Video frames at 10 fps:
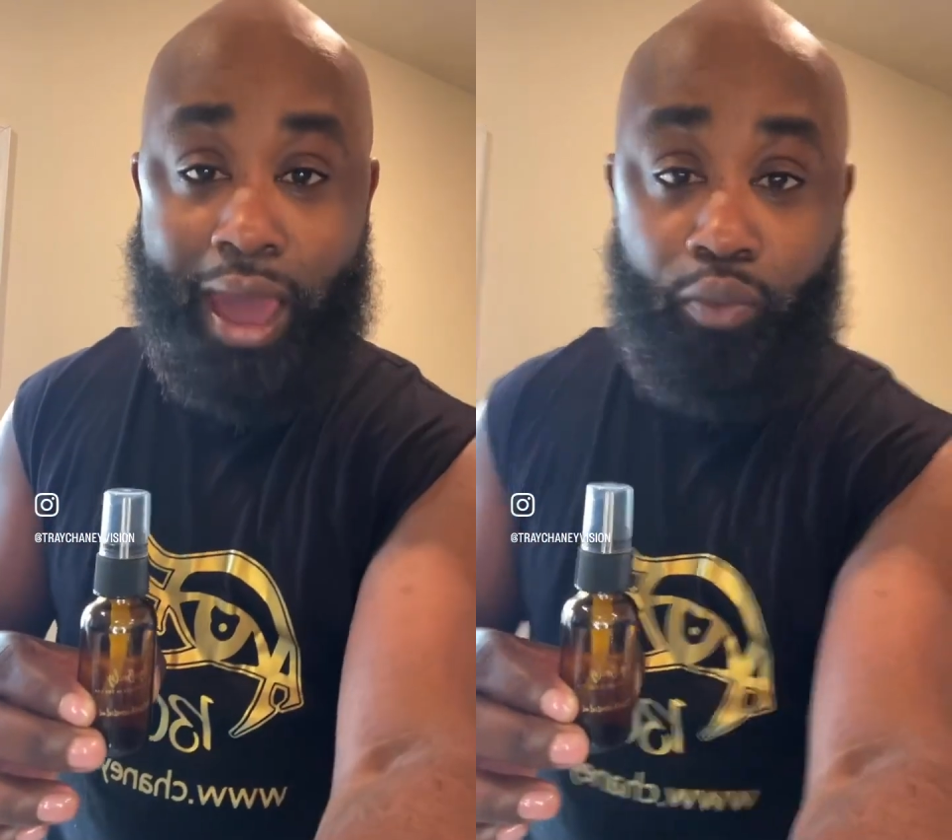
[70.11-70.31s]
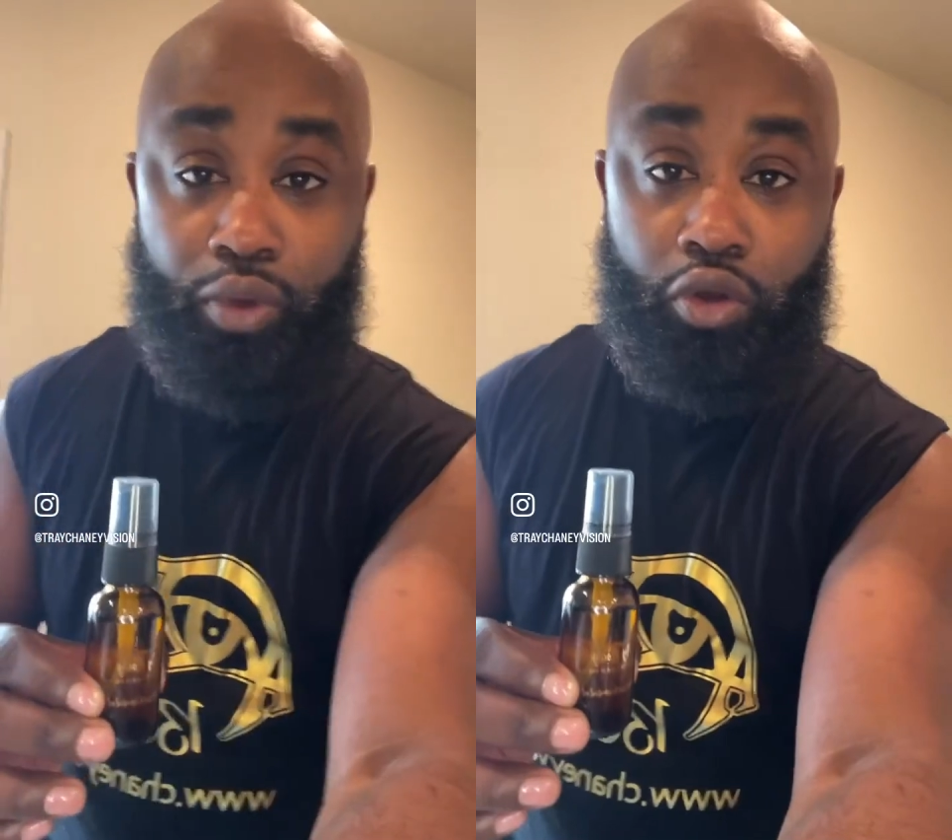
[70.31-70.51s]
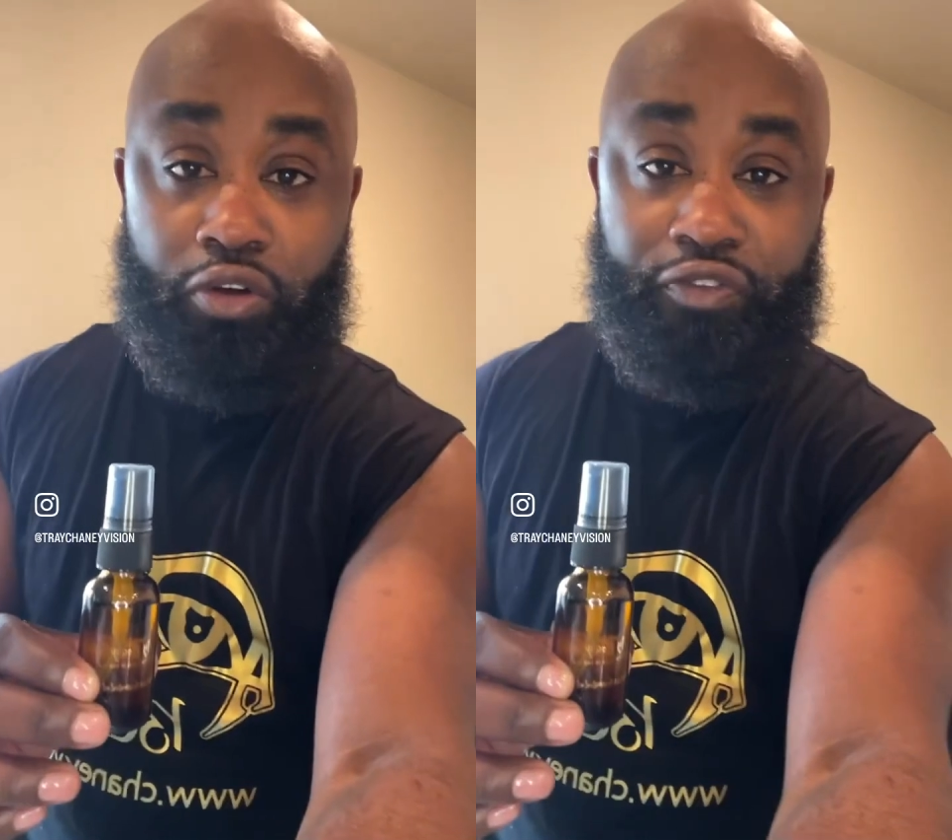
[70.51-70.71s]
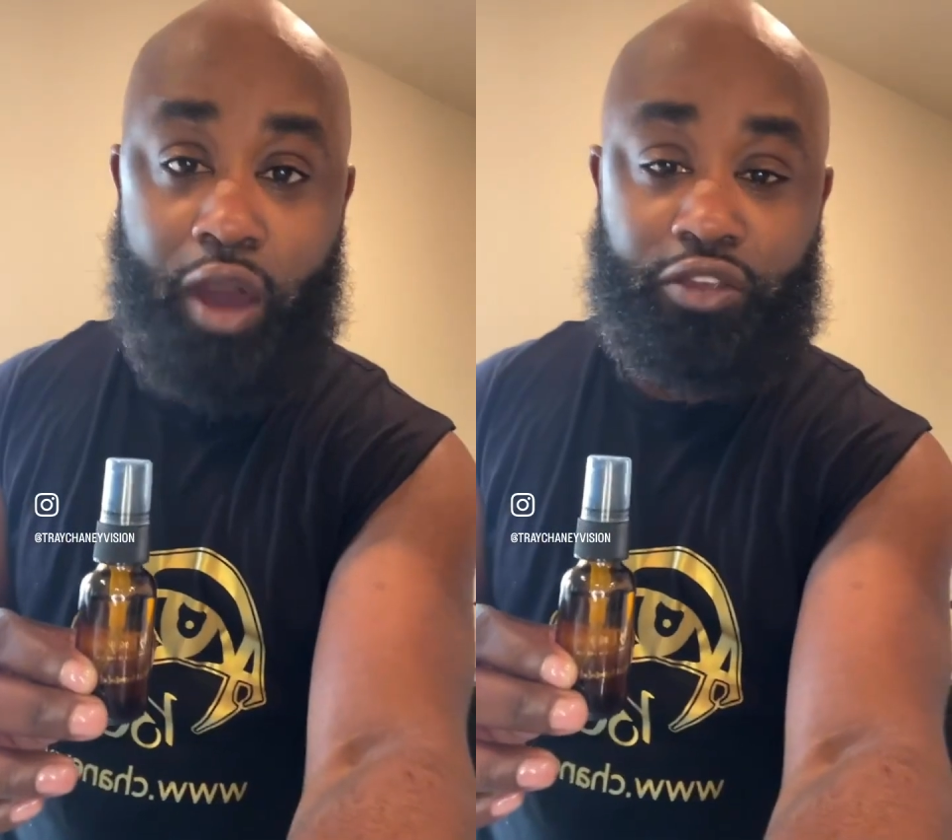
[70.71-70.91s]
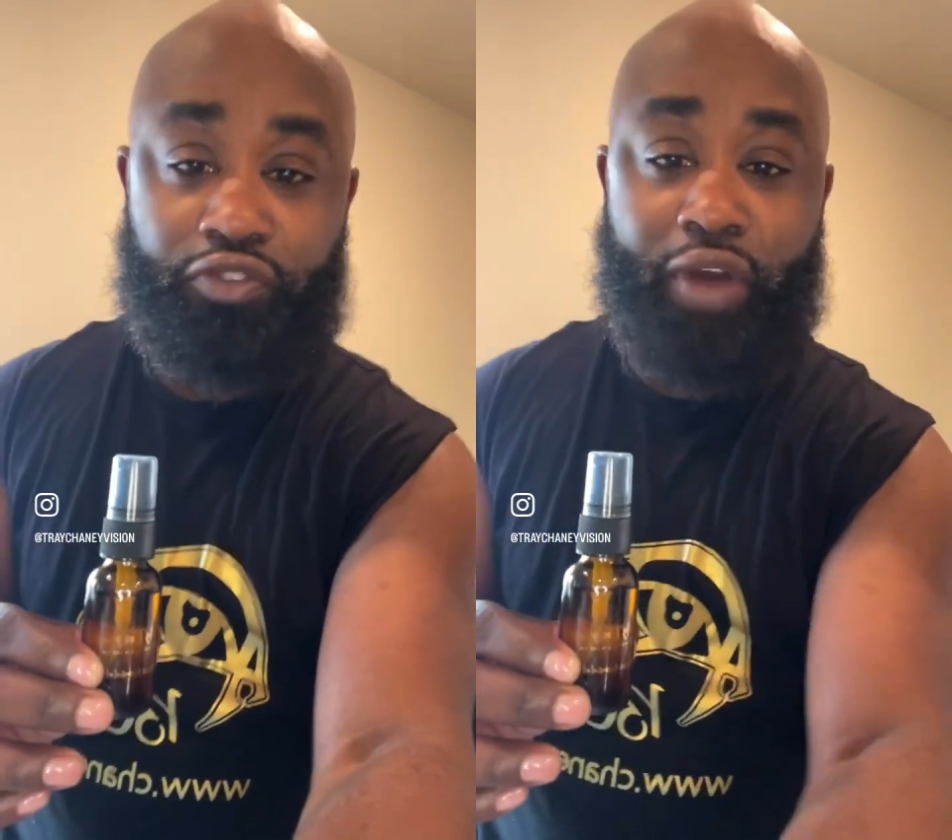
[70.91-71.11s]
I went on
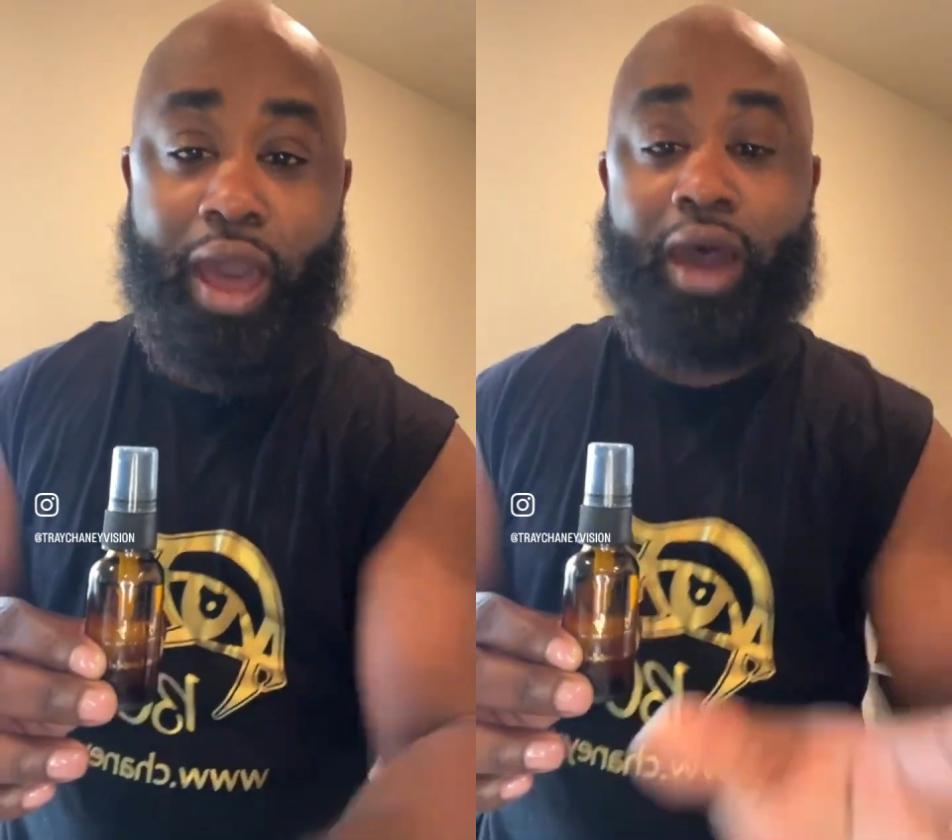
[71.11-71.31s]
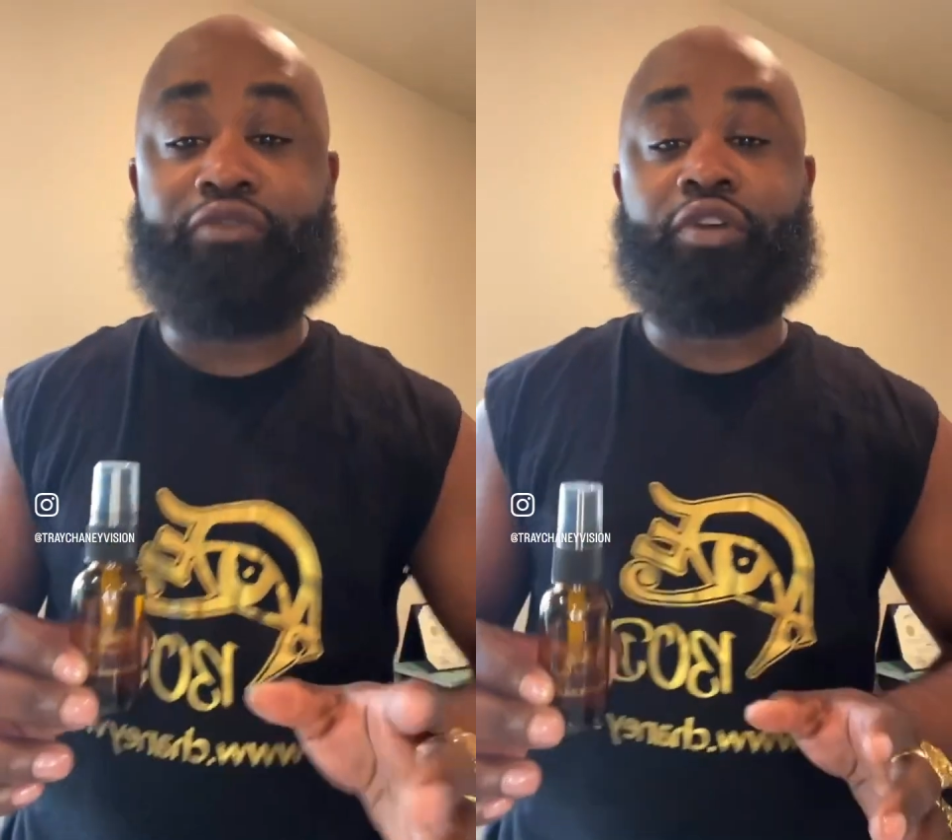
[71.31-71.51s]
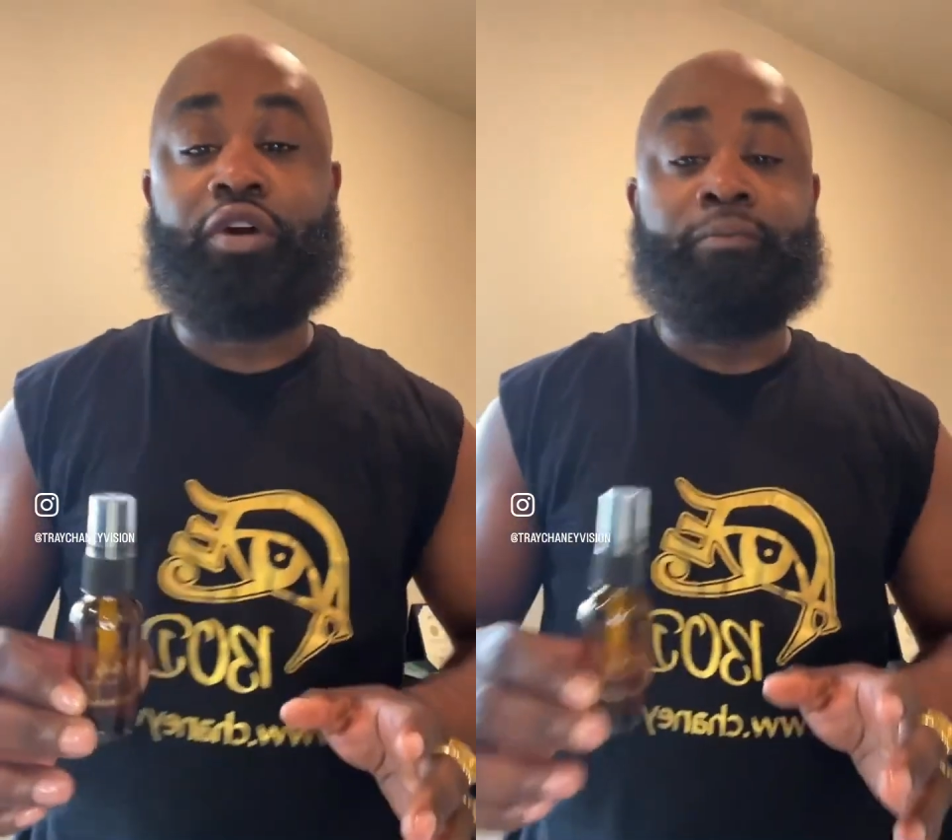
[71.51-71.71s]
Fox 5.